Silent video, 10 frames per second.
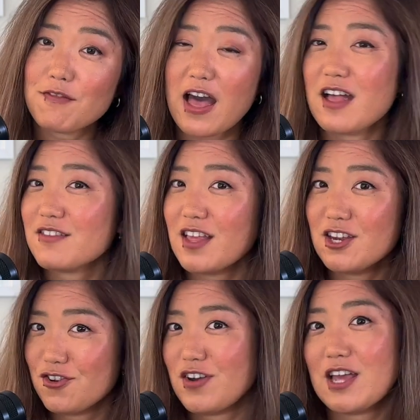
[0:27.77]
as an
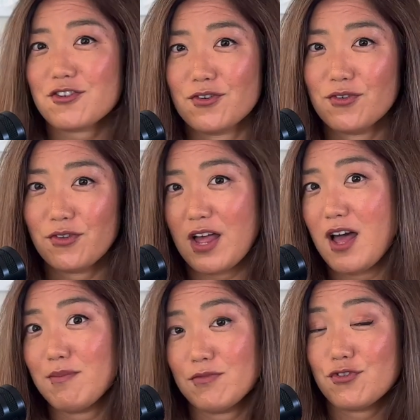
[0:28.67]
international
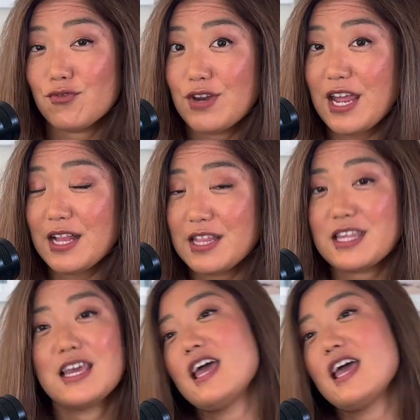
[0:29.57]
student,